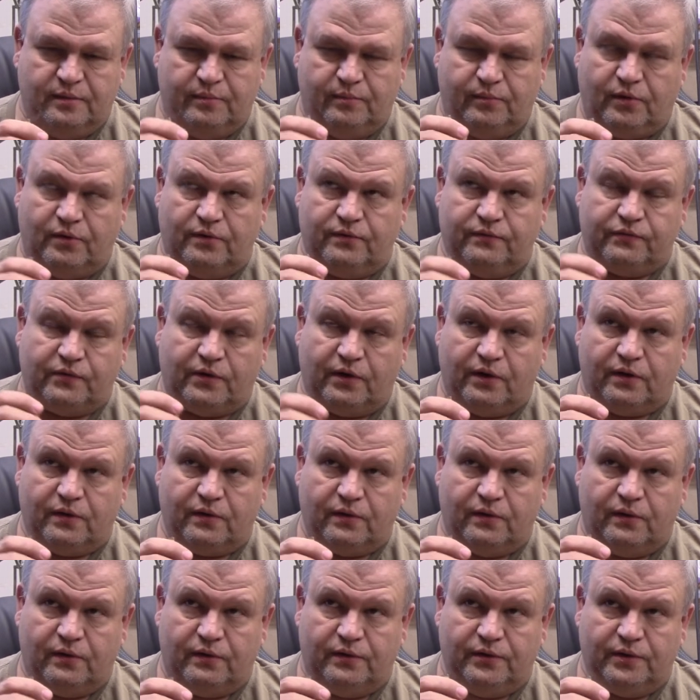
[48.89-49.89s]
bowl of Carter
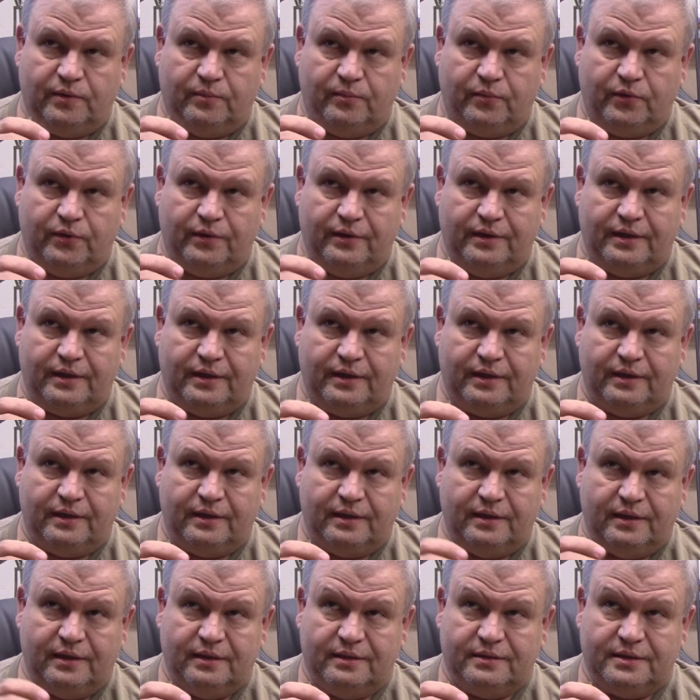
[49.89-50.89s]
Hall in the morning,
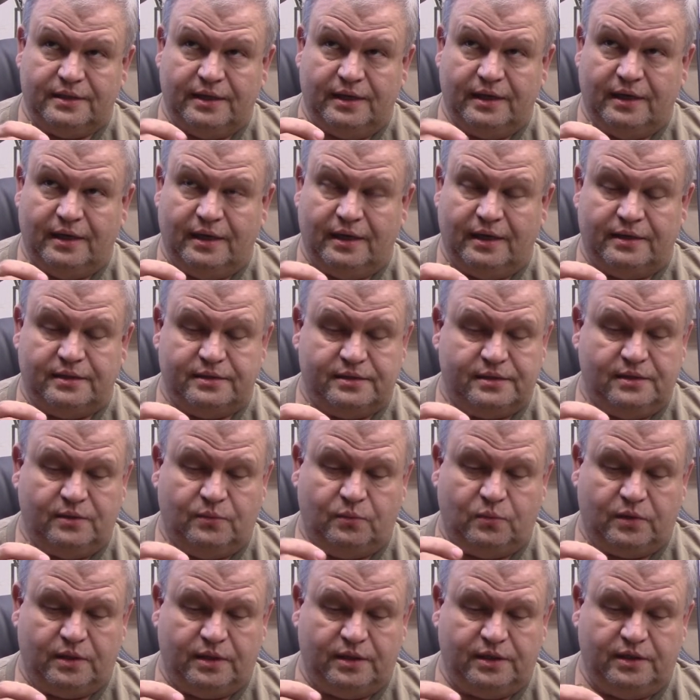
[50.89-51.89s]
and today I just
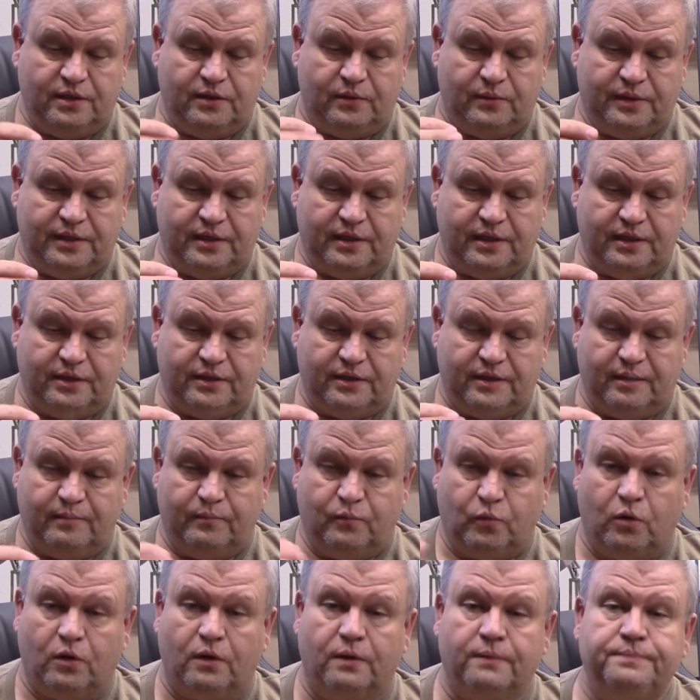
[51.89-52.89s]
didn't want to deal with anything
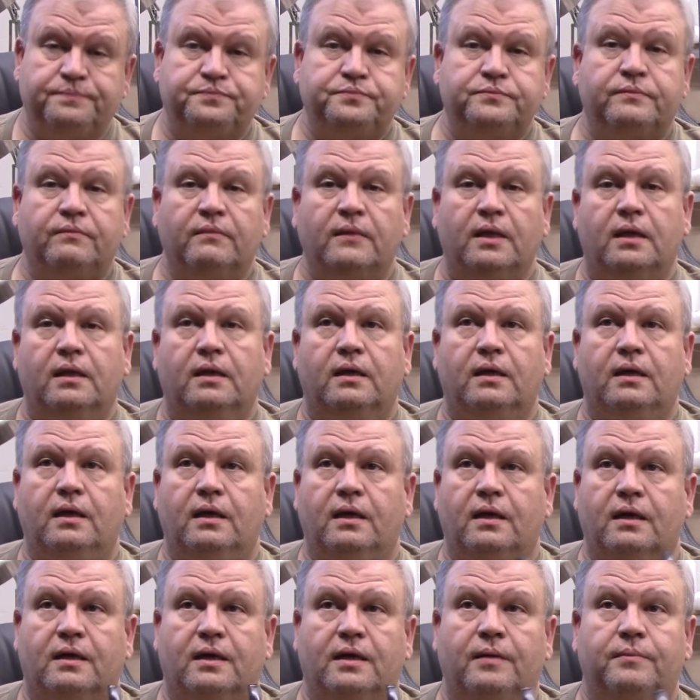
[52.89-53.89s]
more
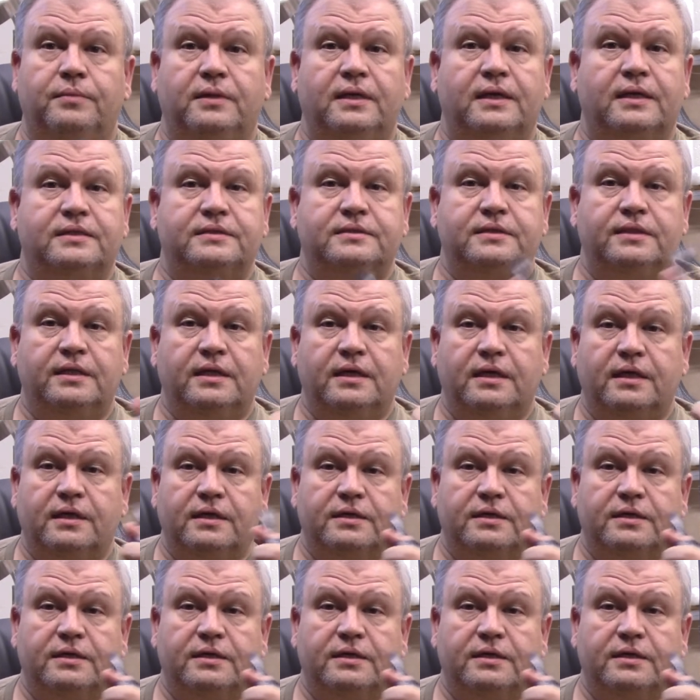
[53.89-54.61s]
complex than that.